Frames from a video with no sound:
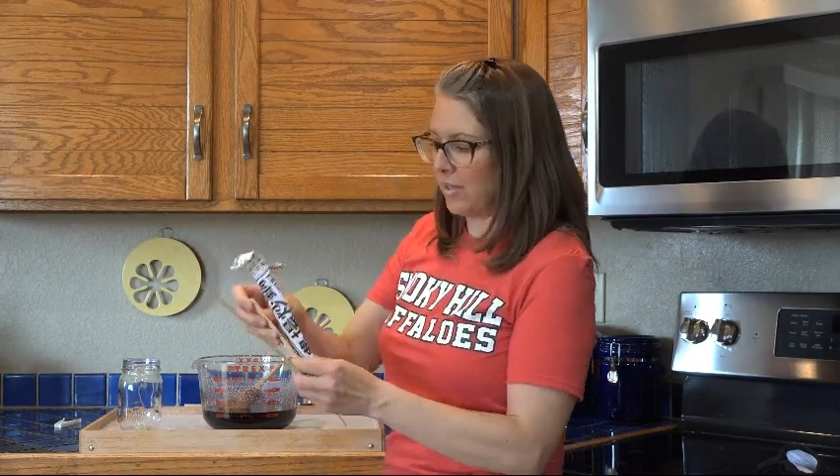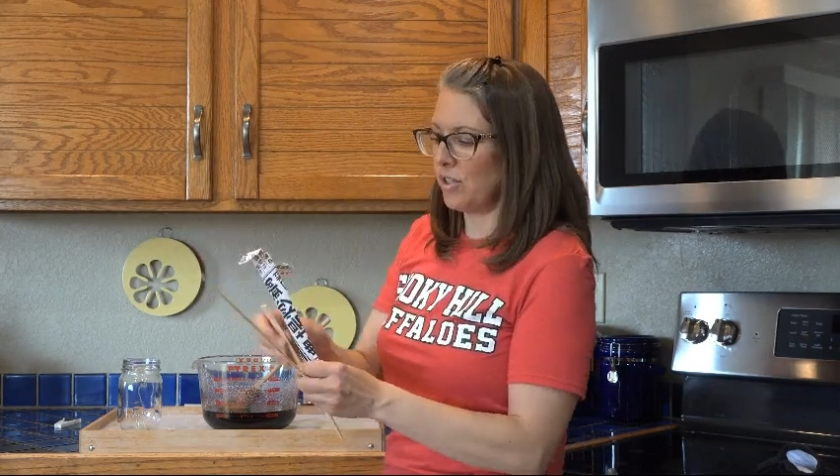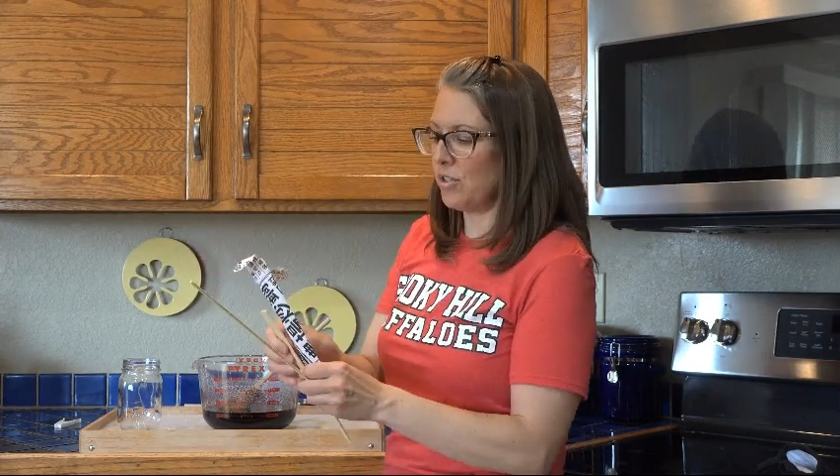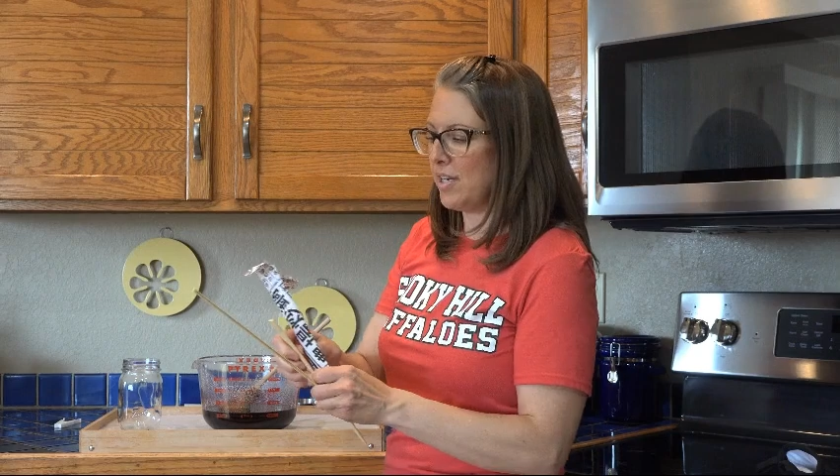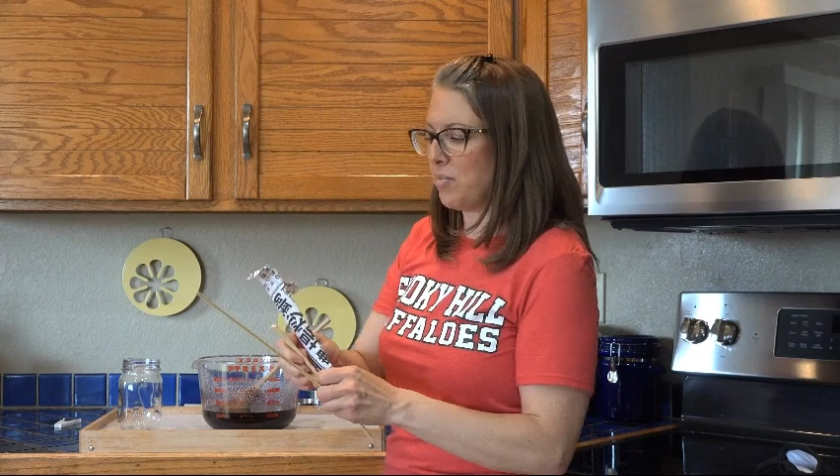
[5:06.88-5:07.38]

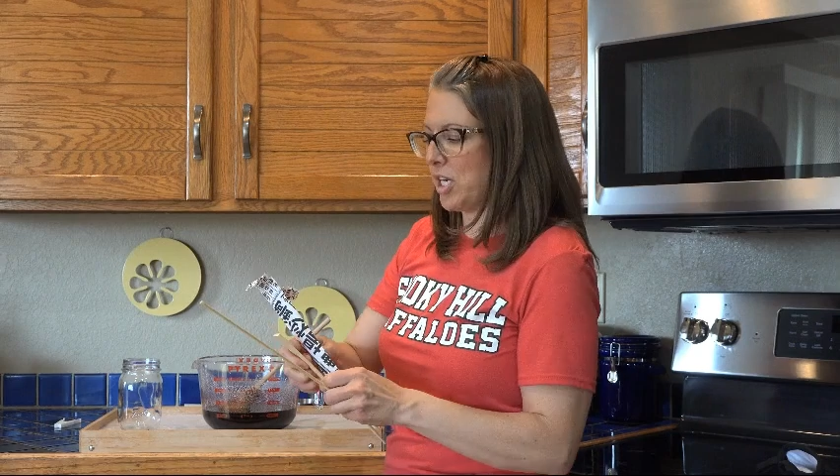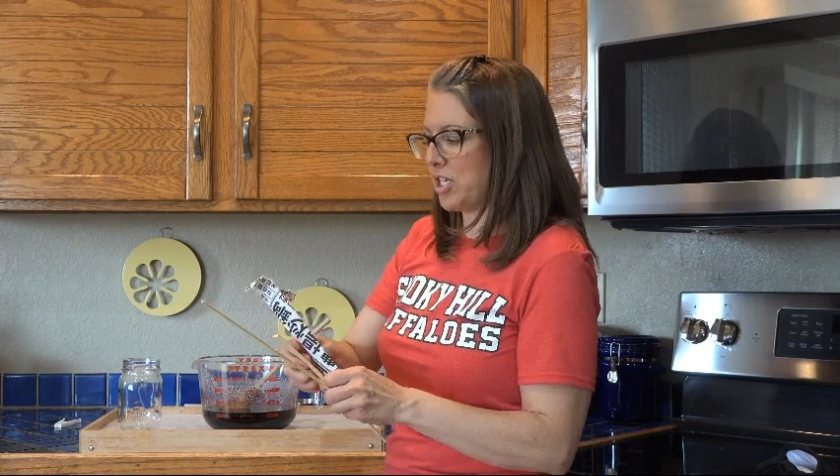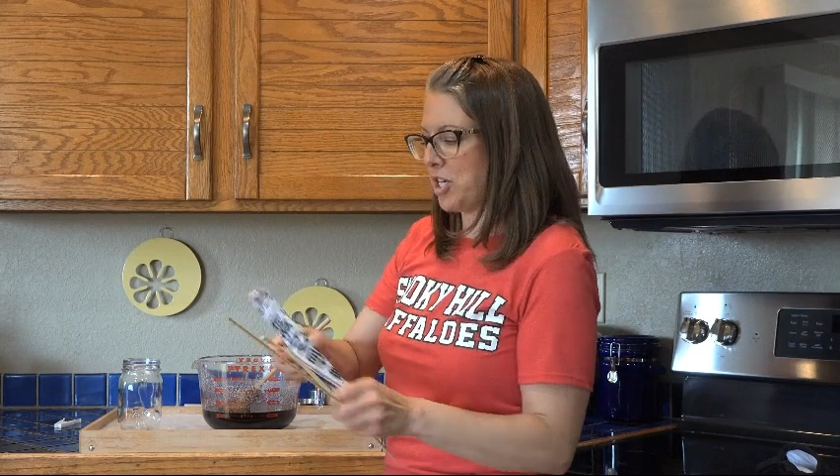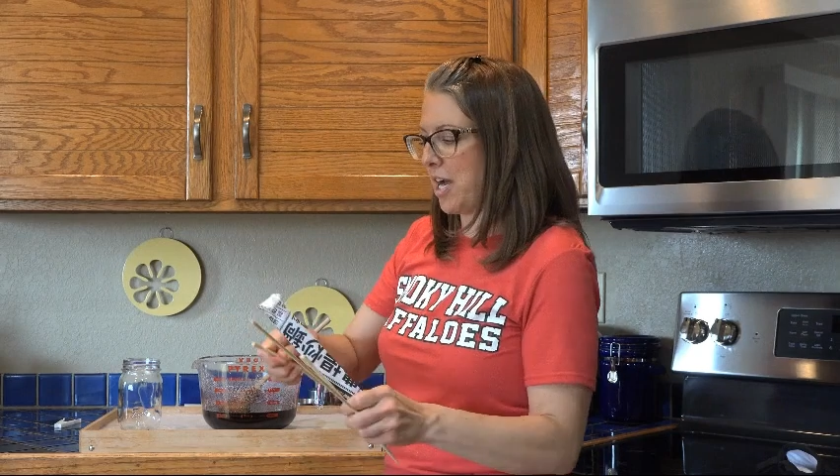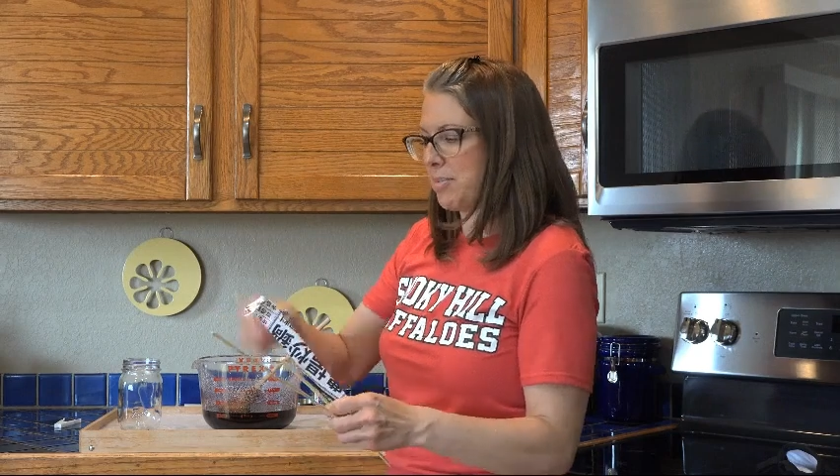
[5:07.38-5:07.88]
You need one
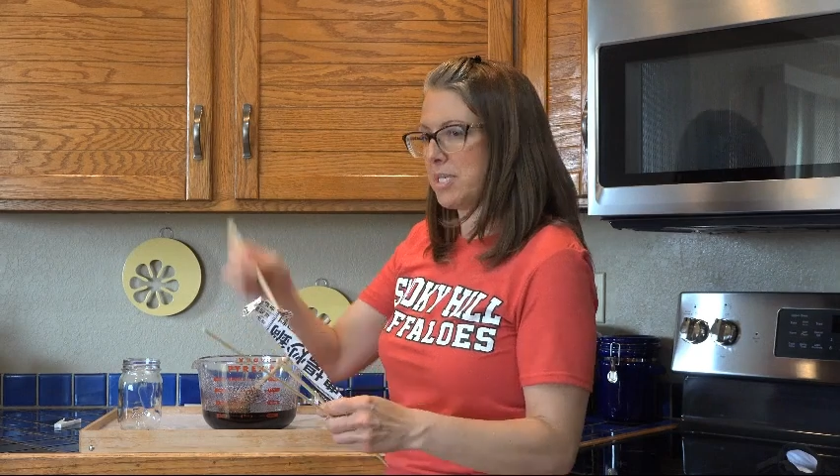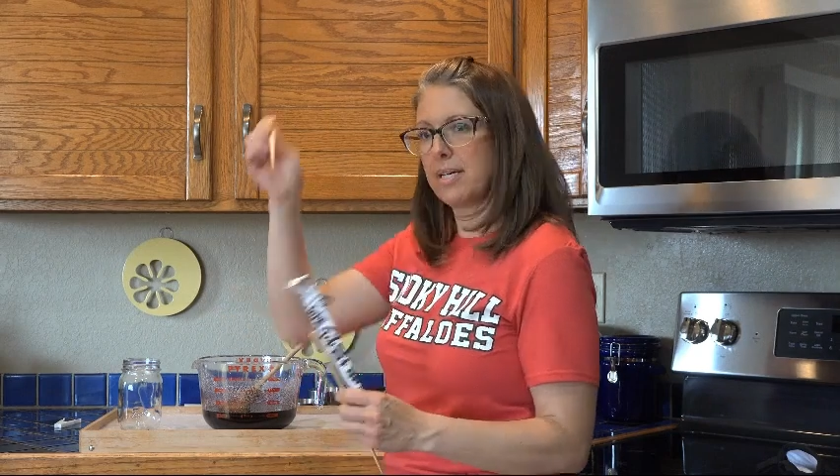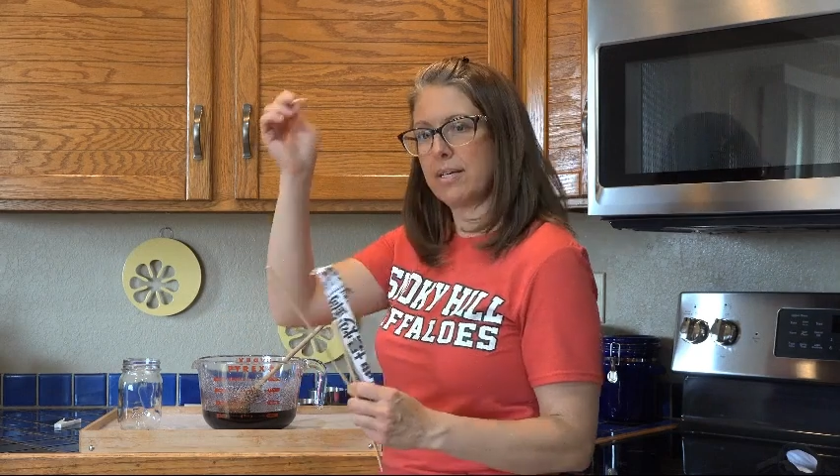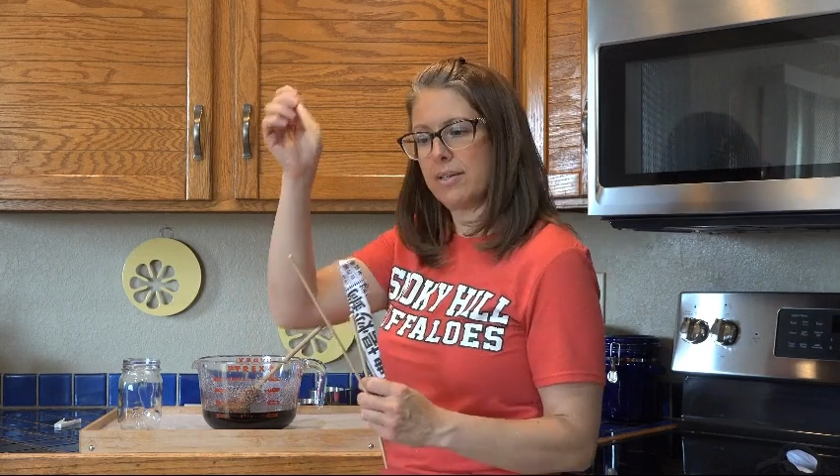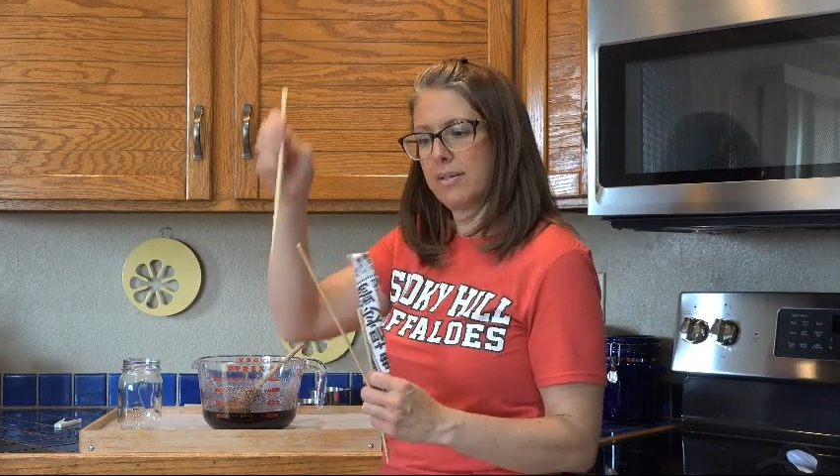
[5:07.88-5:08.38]

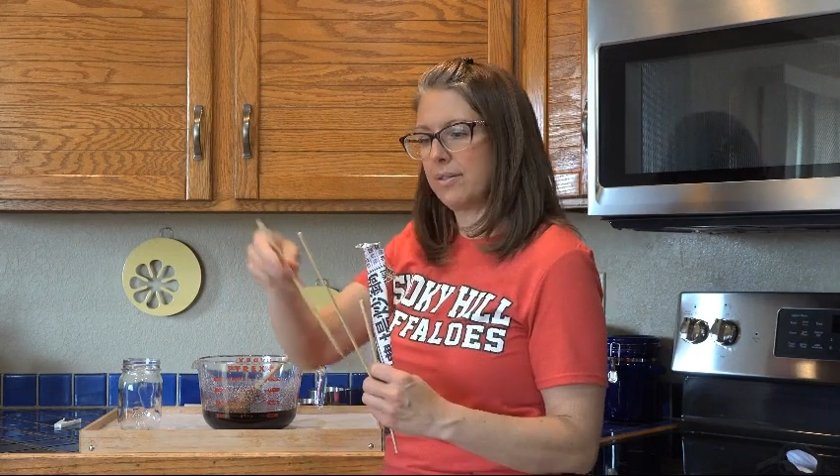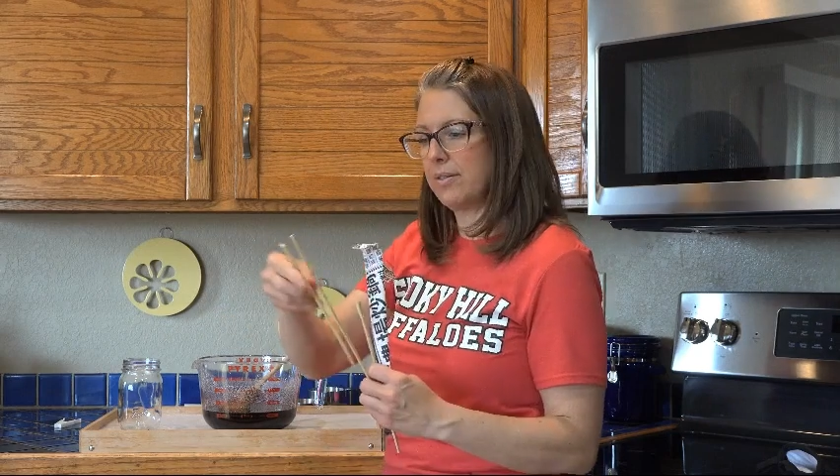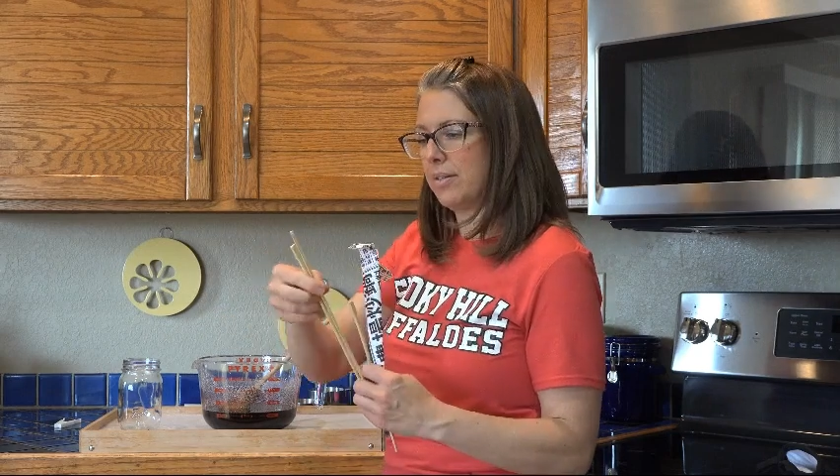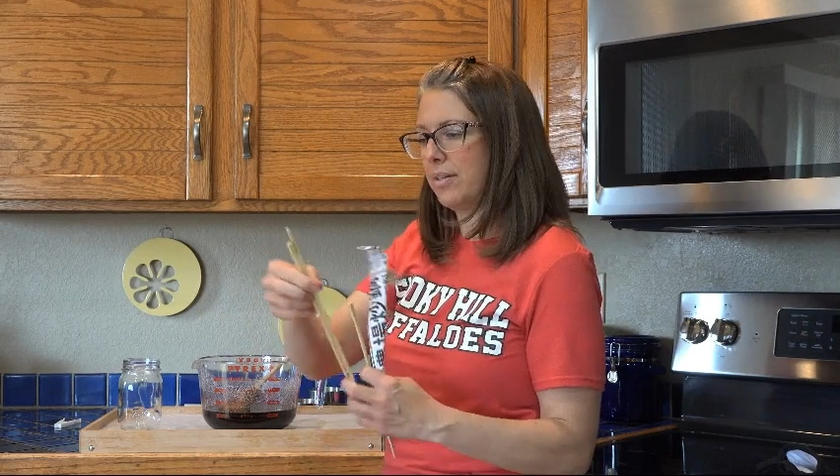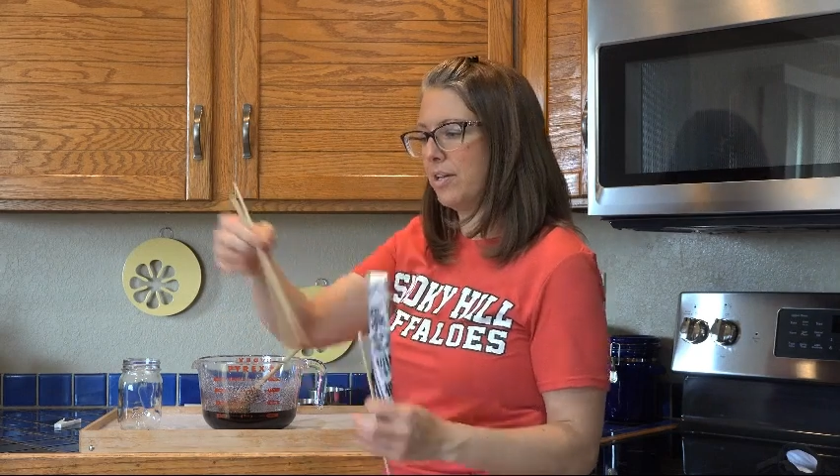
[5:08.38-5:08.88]
chopstick.
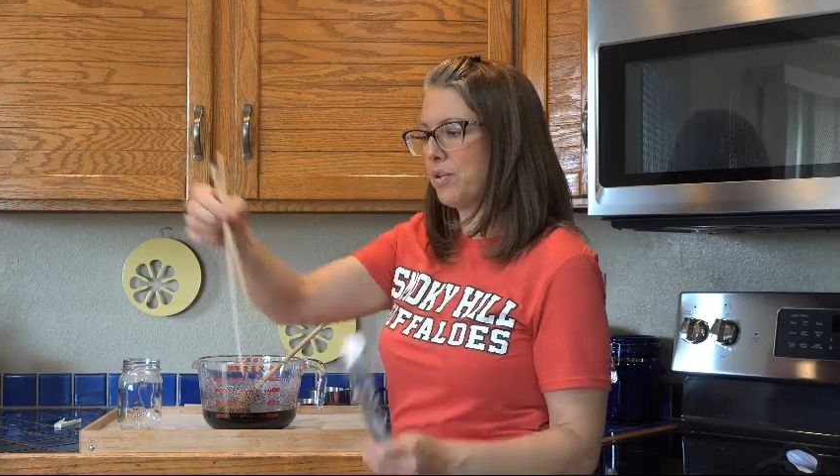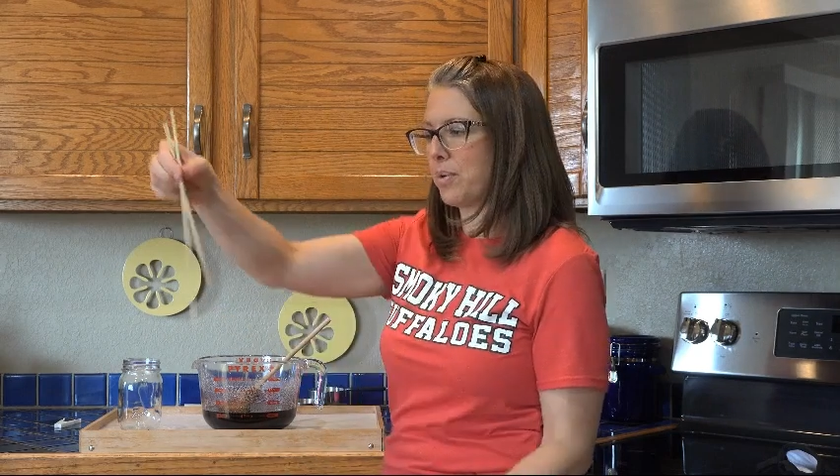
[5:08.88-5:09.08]
Either